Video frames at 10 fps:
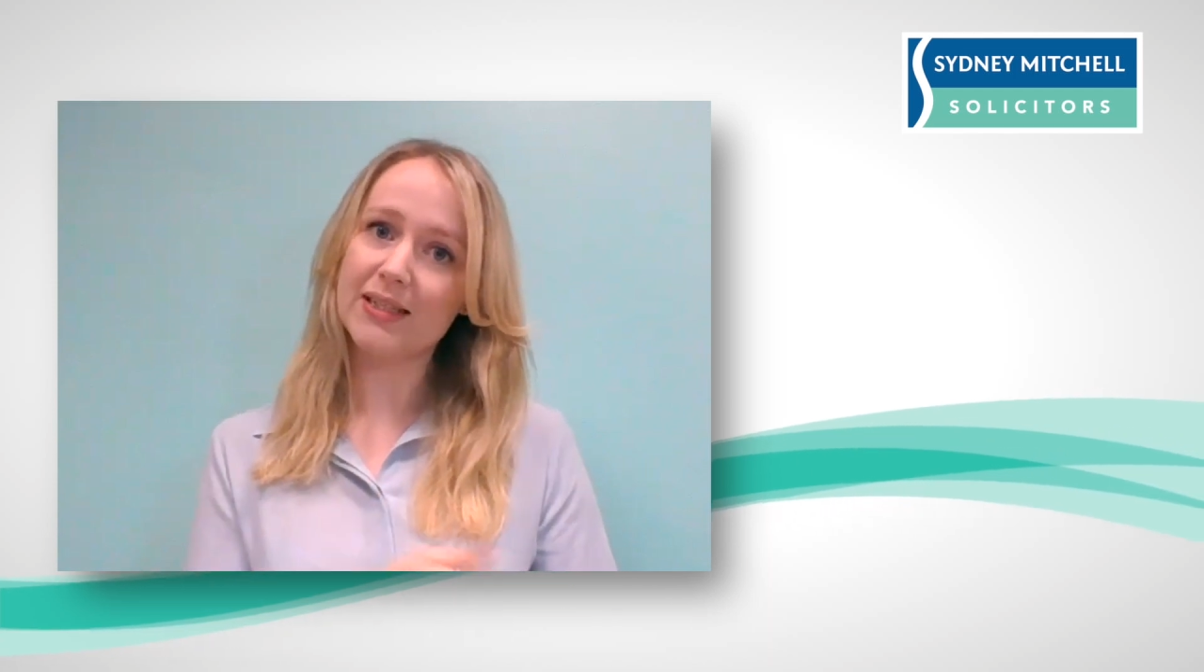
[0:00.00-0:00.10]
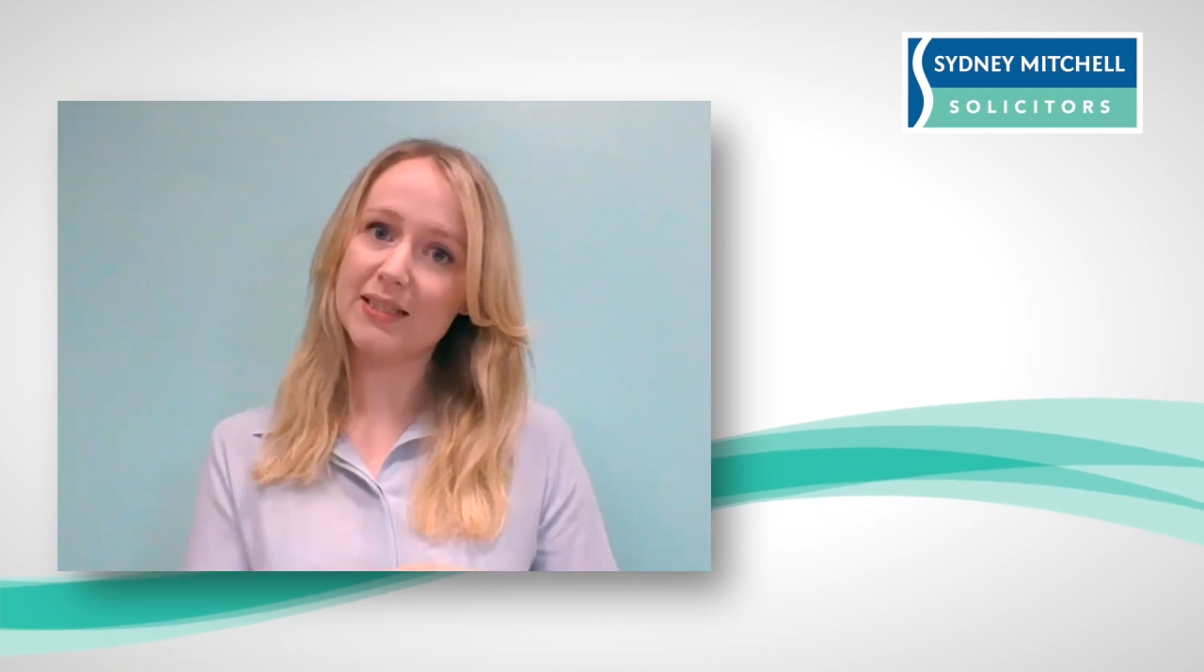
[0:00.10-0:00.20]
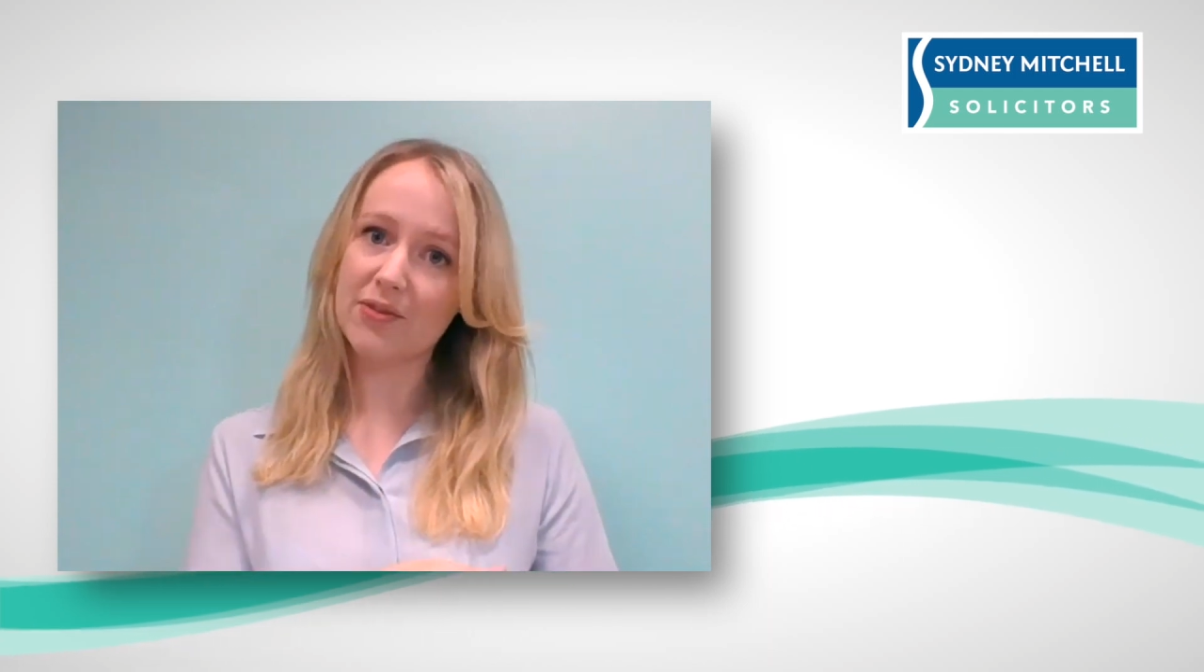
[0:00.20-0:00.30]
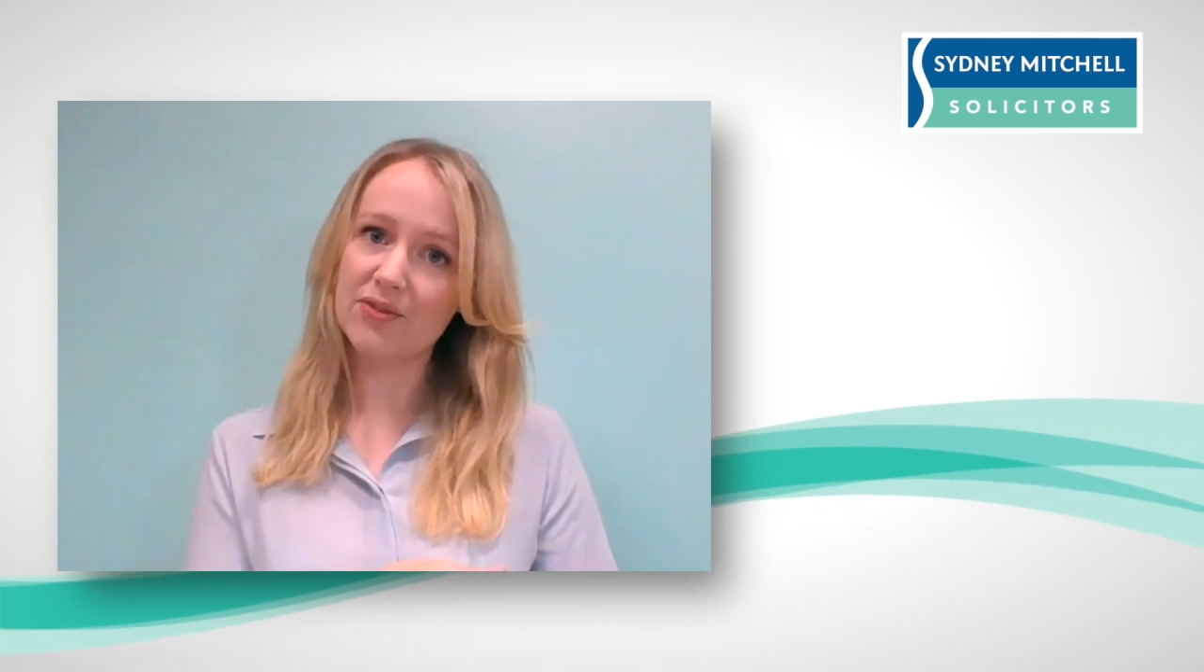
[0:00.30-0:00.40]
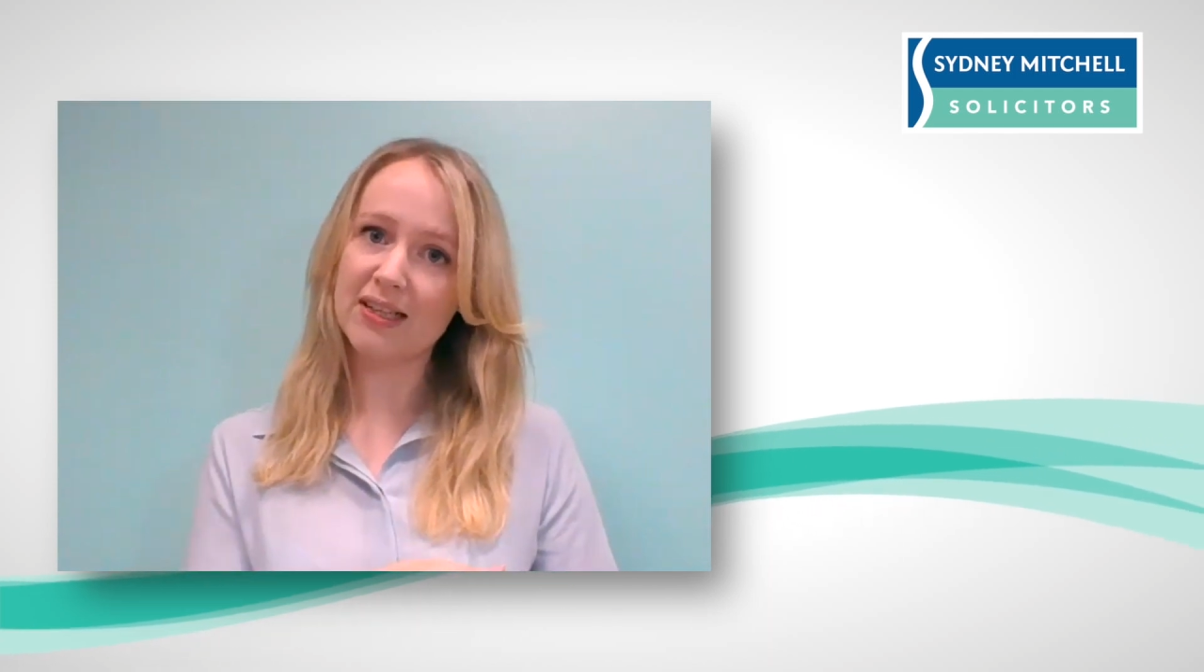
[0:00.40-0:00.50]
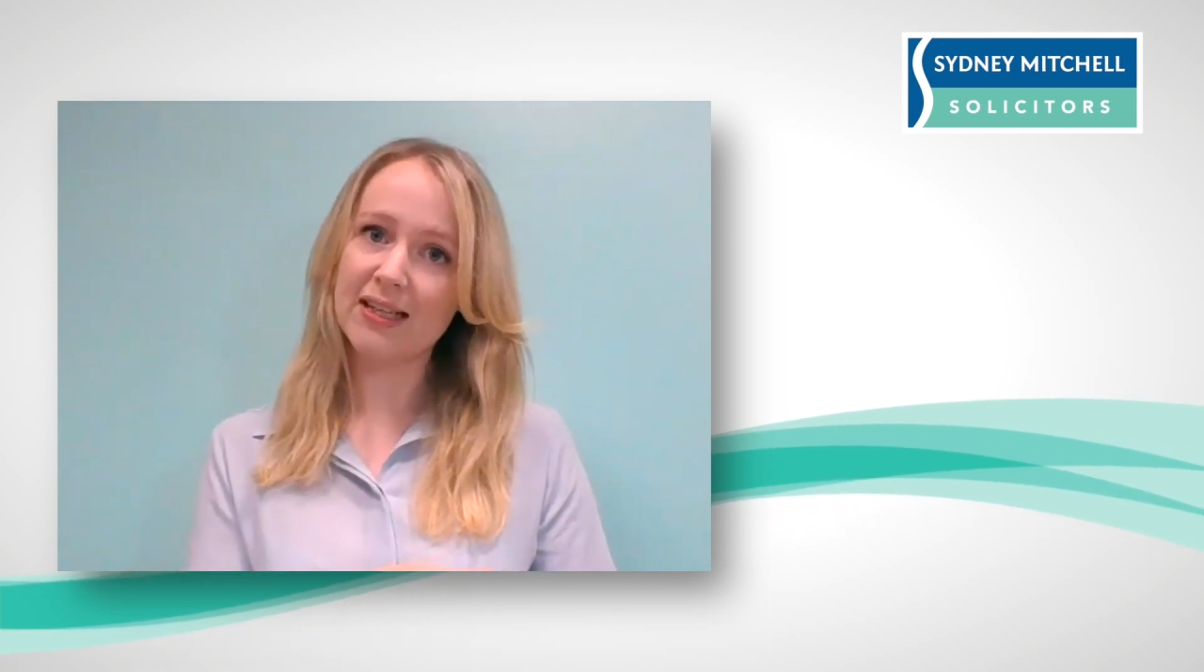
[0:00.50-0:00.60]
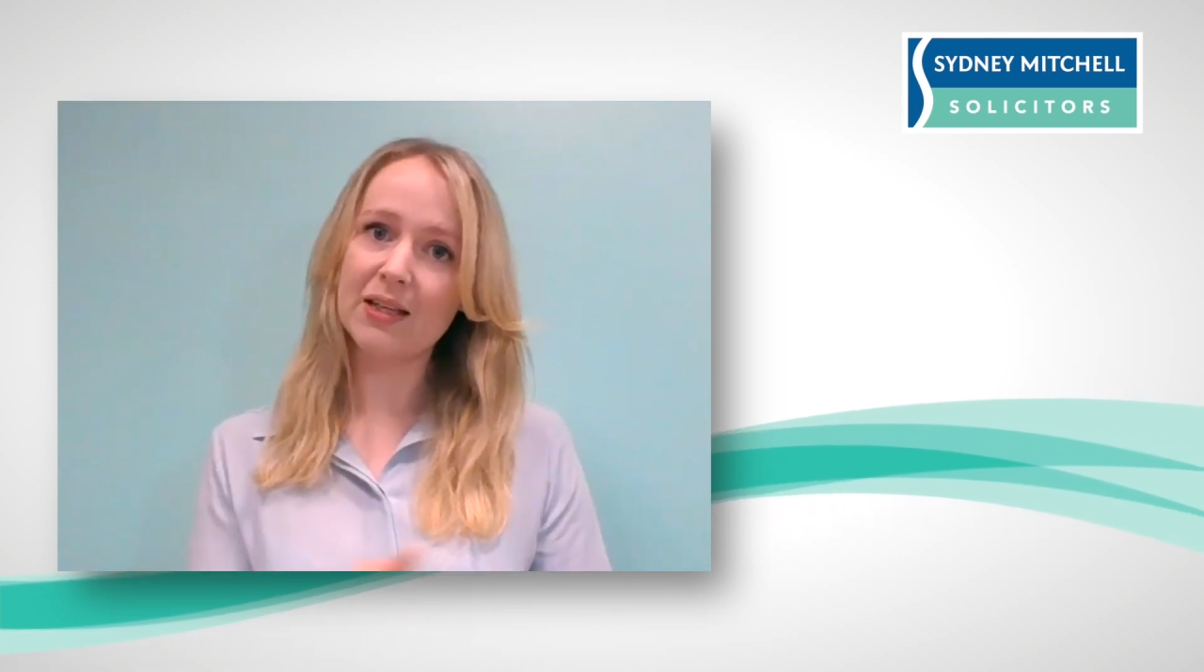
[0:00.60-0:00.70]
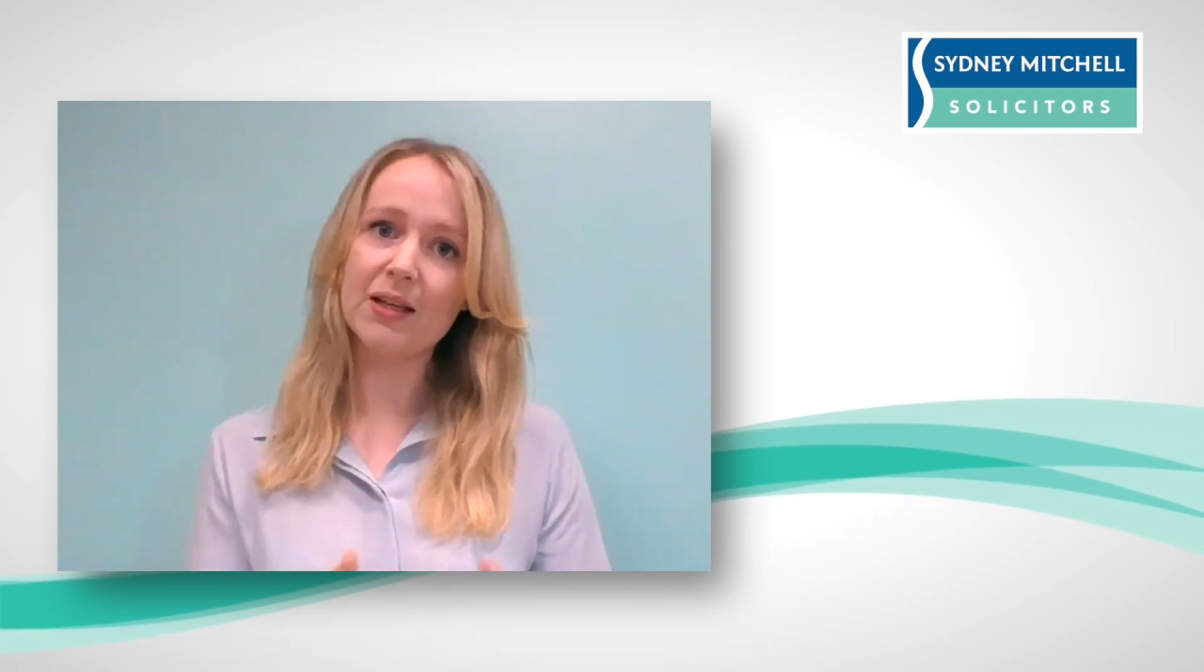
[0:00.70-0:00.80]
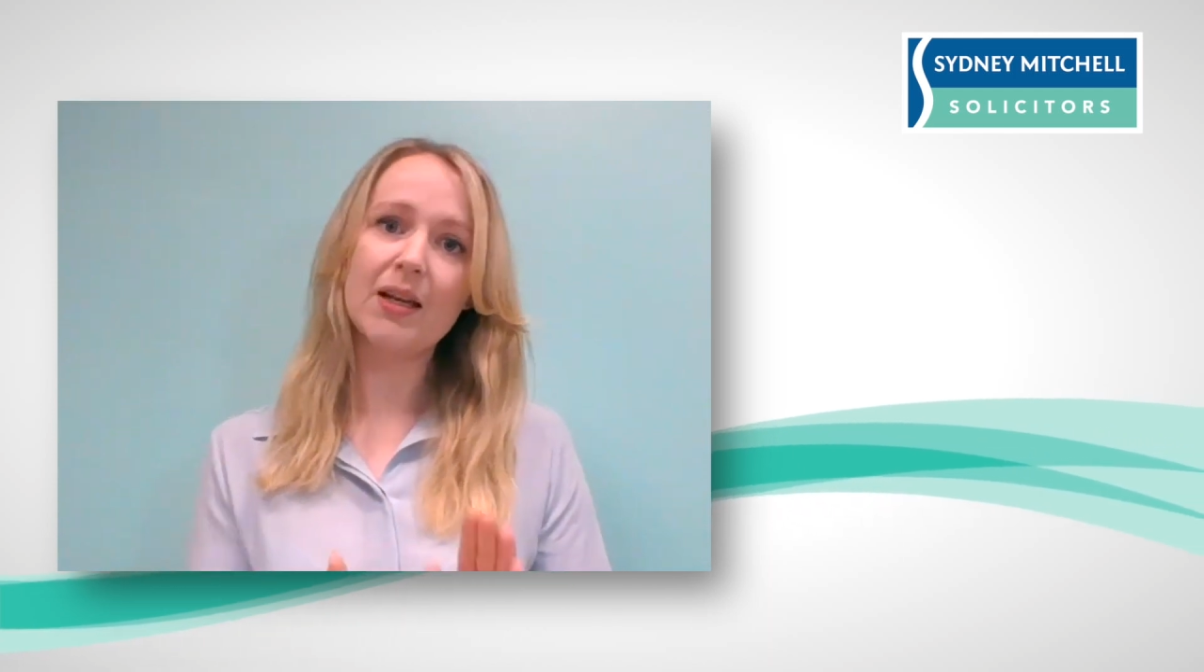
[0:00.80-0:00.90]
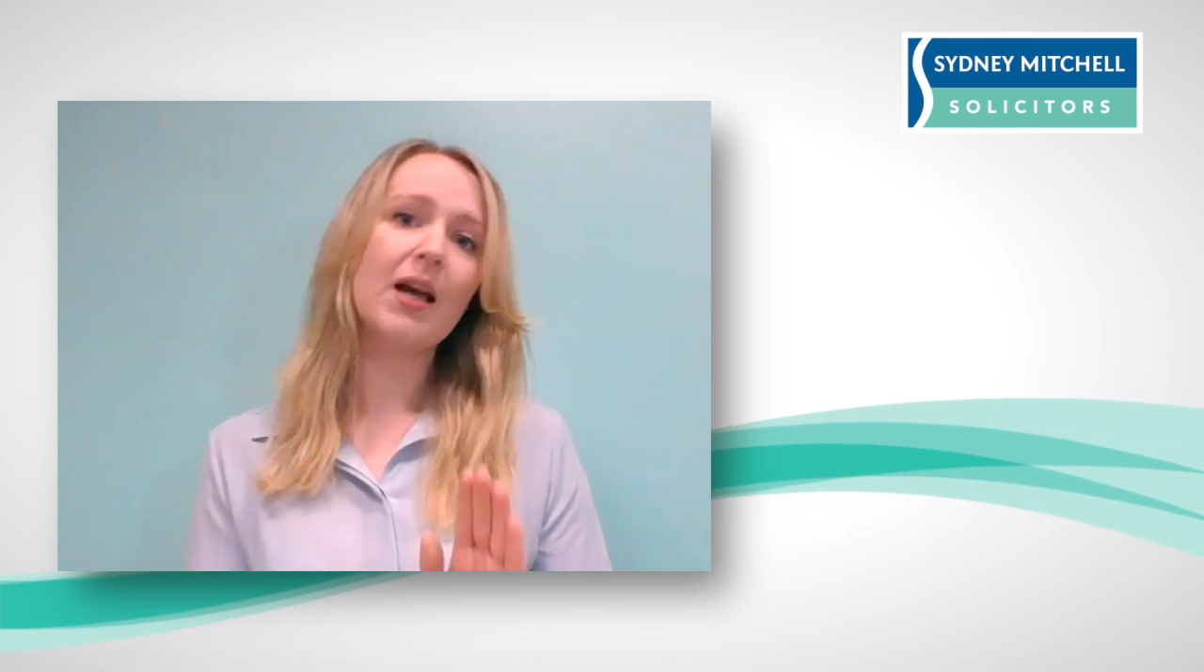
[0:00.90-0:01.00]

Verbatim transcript: and severally,